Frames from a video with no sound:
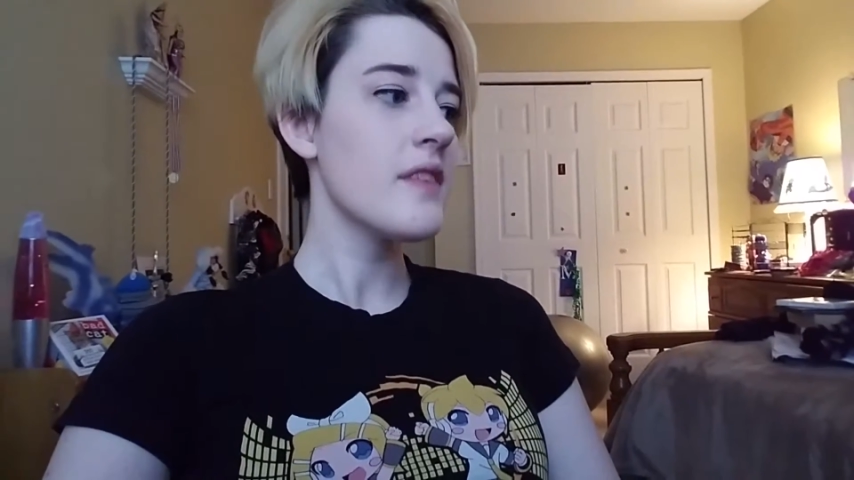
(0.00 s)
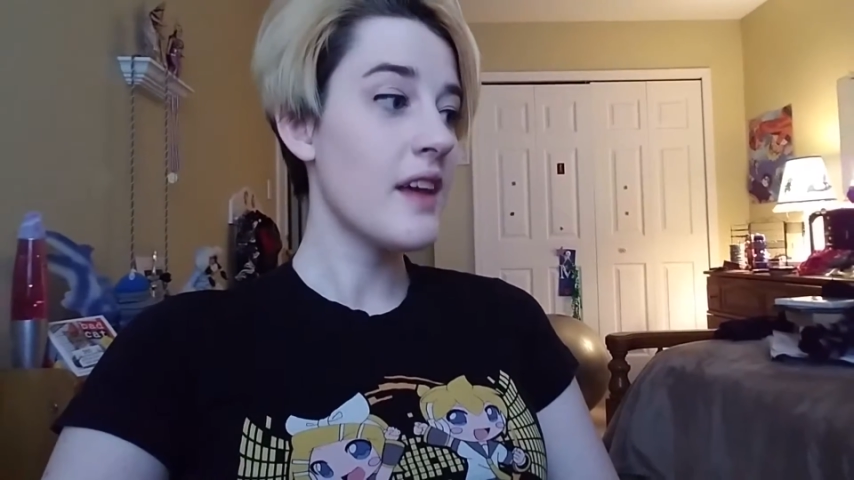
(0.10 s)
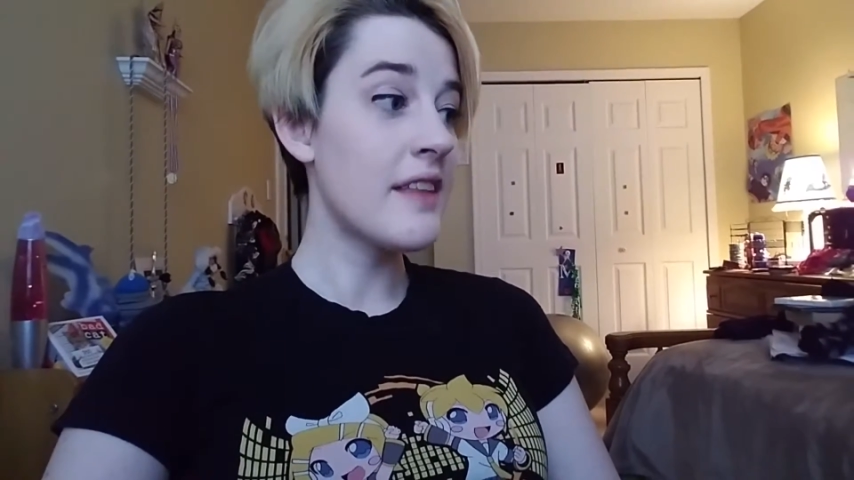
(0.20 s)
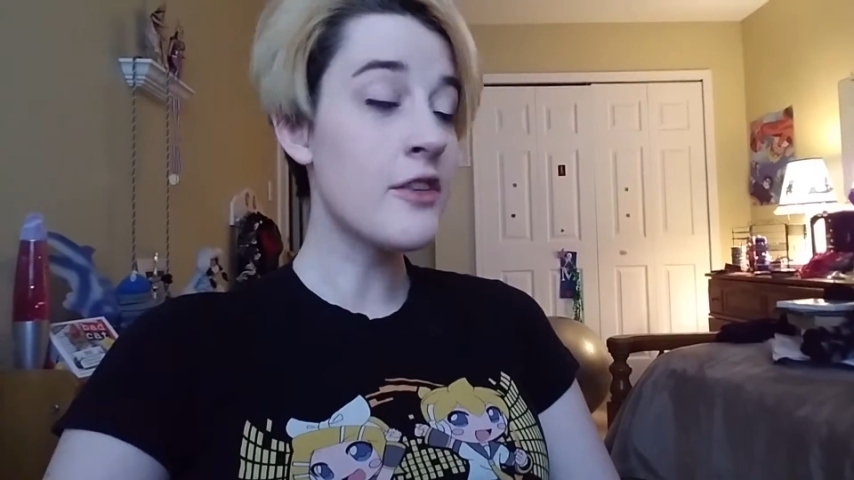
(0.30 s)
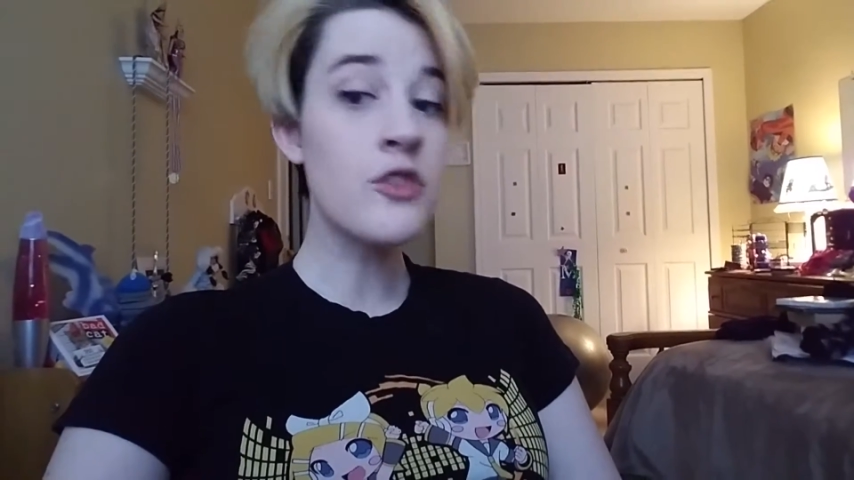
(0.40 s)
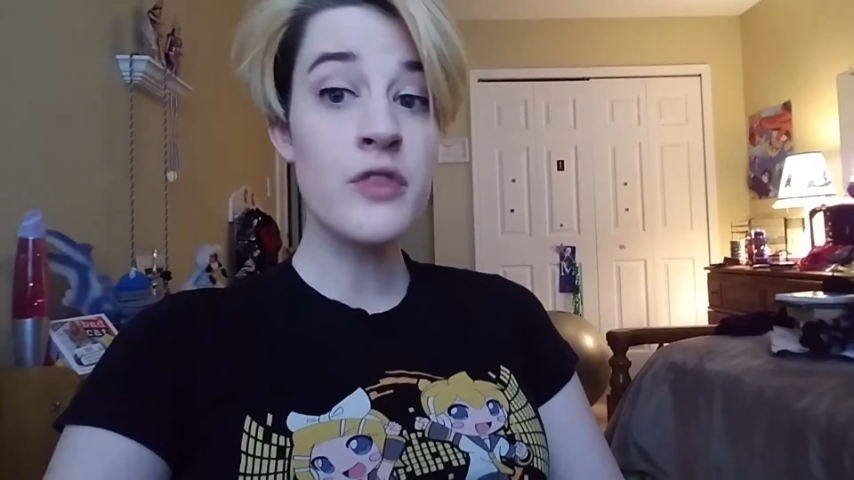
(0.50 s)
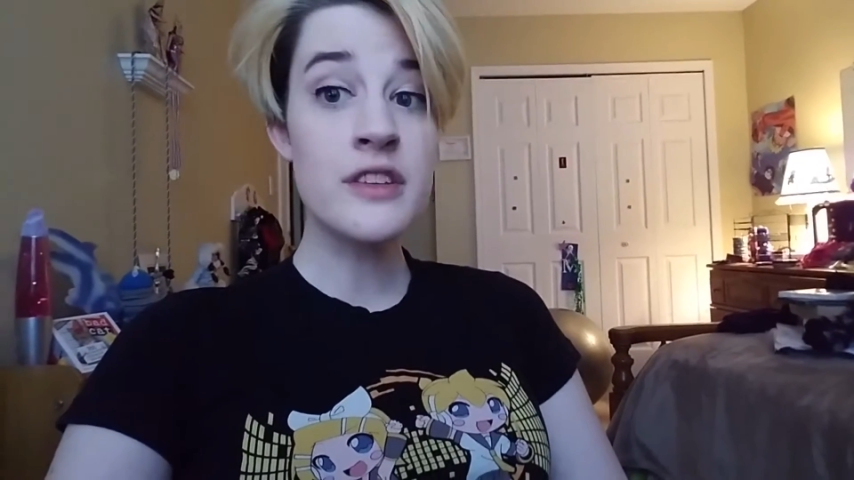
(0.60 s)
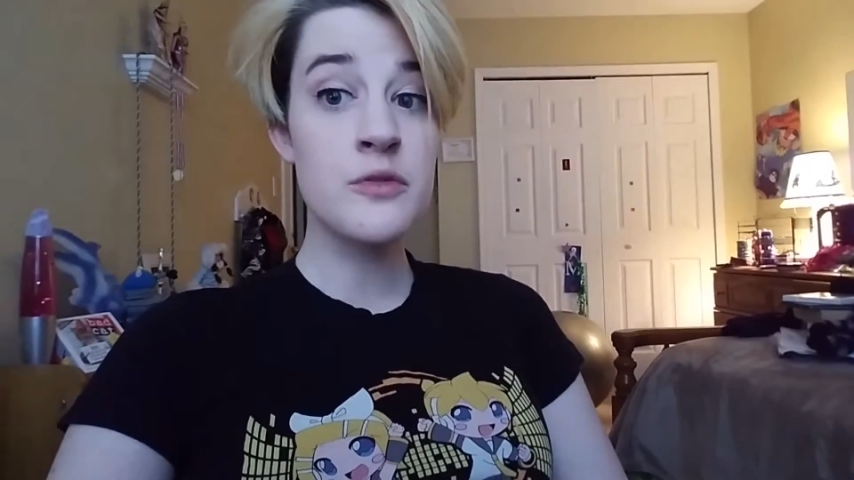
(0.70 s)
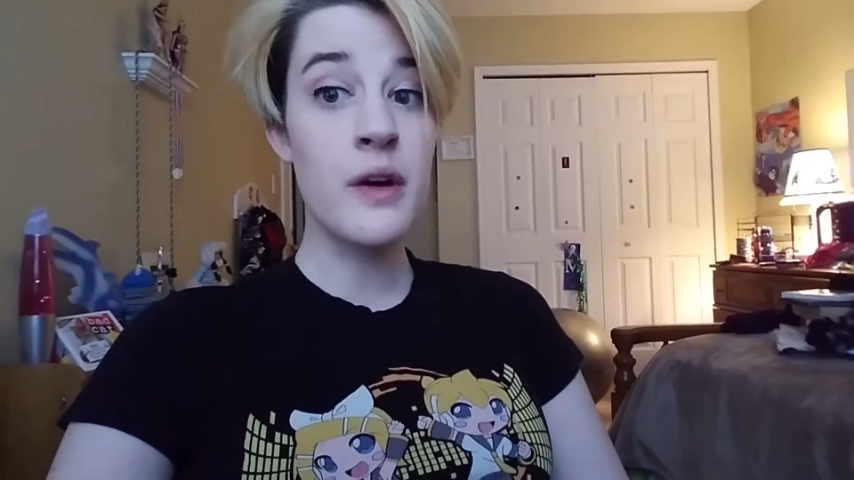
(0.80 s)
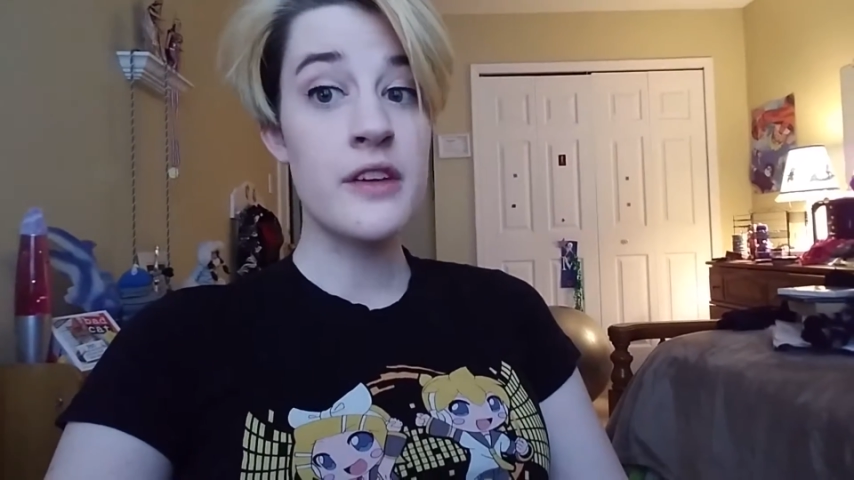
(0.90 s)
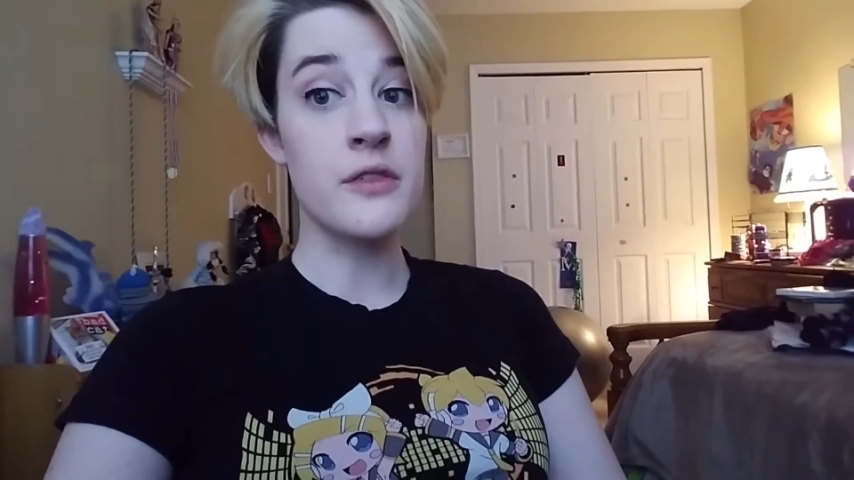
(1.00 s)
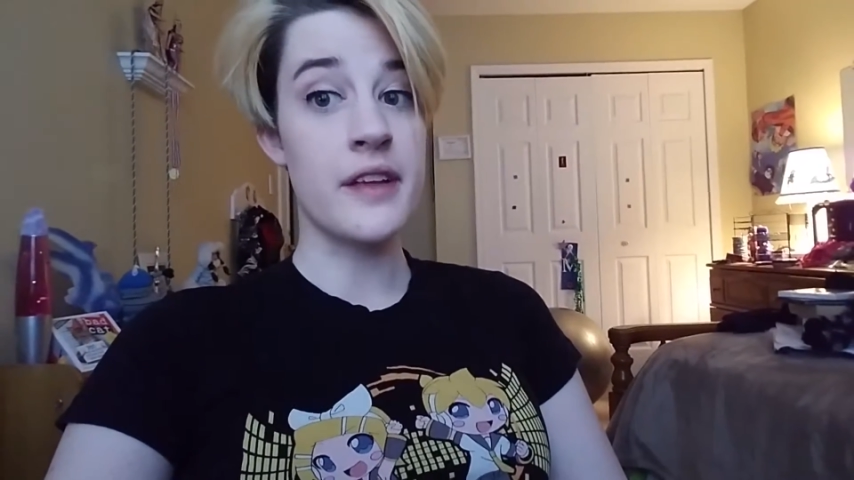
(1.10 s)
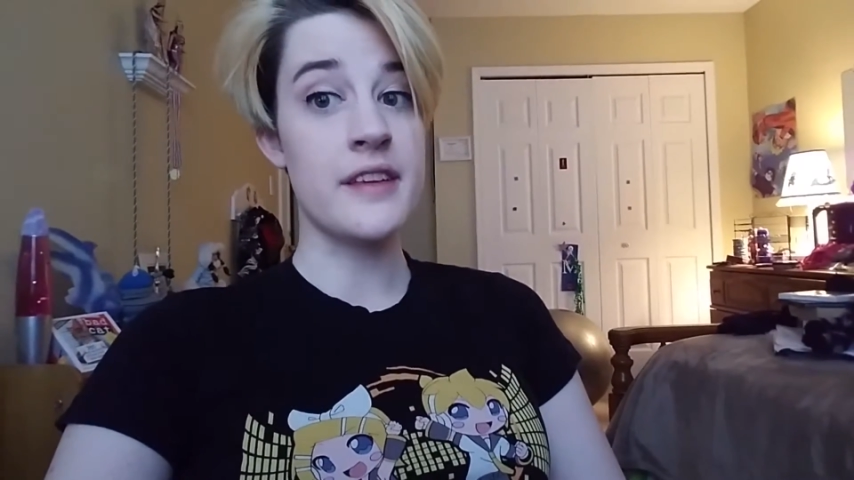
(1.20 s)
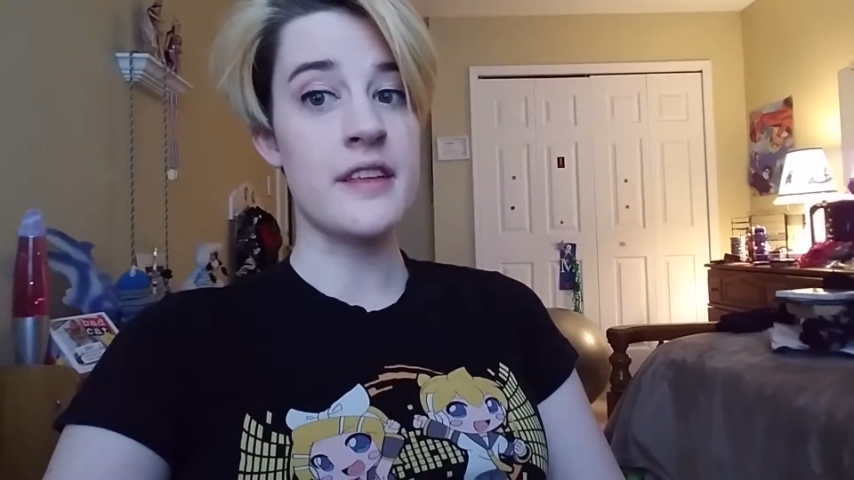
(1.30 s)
And there's a reason why I don't like.